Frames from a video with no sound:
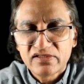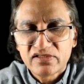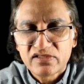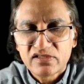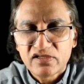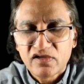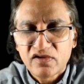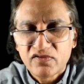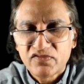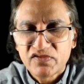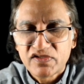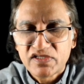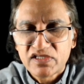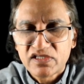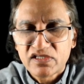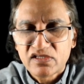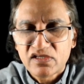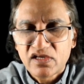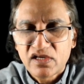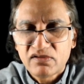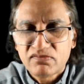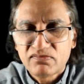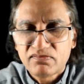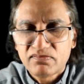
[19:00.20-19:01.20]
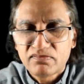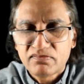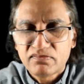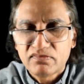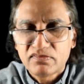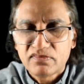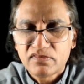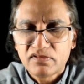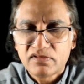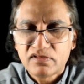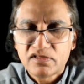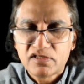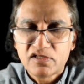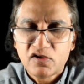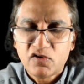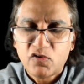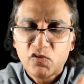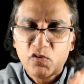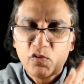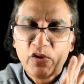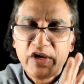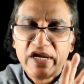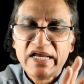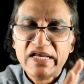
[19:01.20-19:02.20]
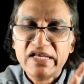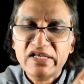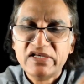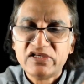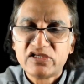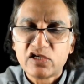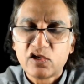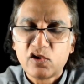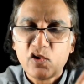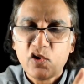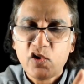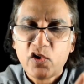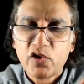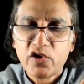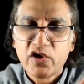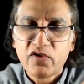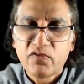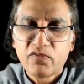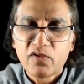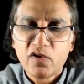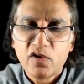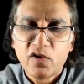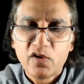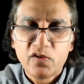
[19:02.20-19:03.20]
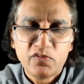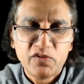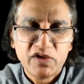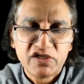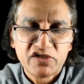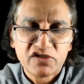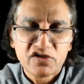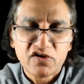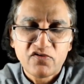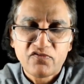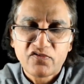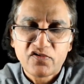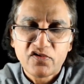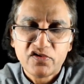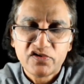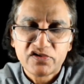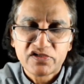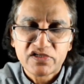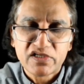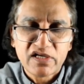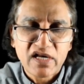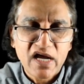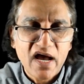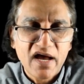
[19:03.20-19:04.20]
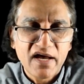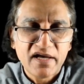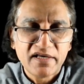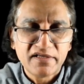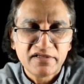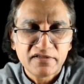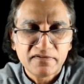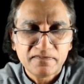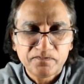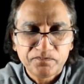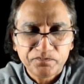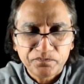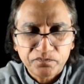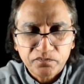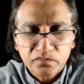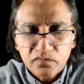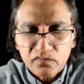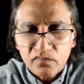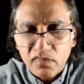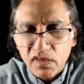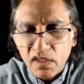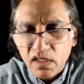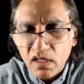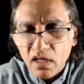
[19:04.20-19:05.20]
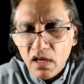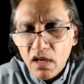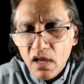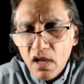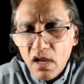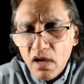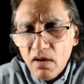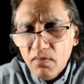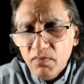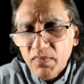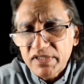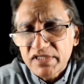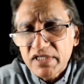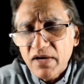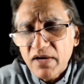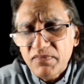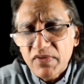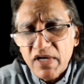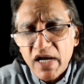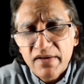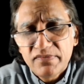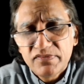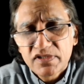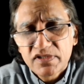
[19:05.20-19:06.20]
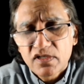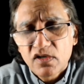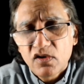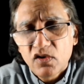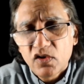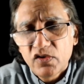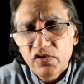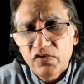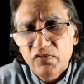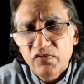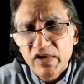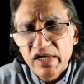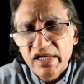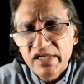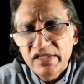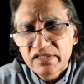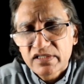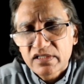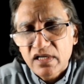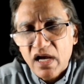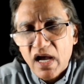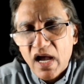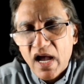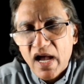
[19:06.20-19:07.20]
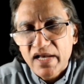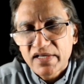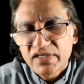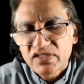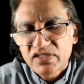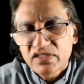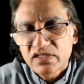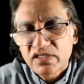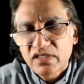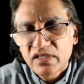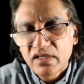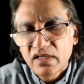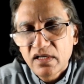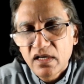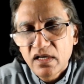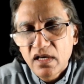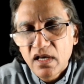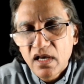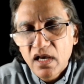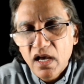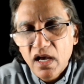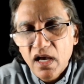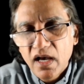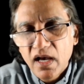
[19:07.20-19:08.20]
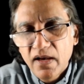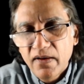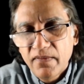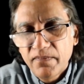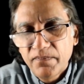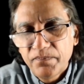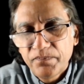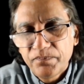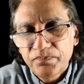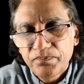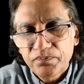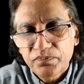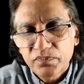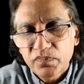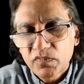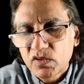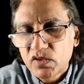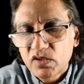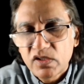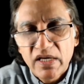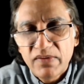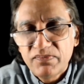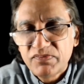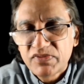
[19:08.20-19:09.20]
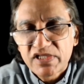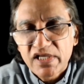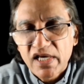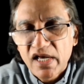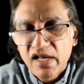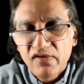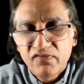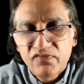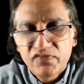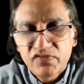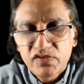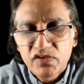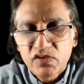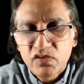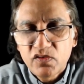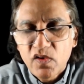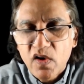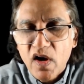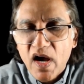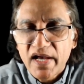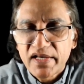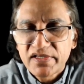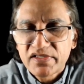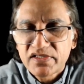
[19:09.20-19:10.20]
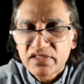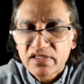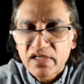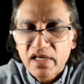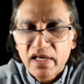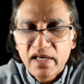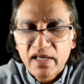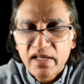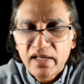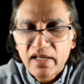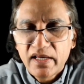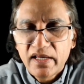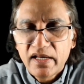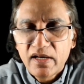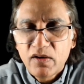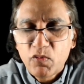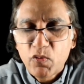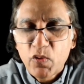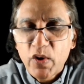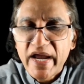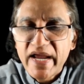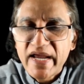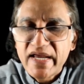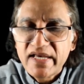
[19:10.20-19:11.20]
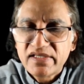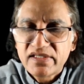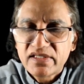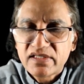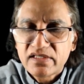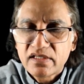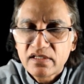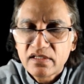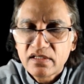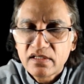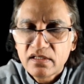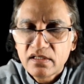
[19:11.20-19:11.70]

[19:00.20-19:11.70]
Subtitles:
sort of reveals the glory of God, which of course it does. But sometimes God reveals us, himself to us in ways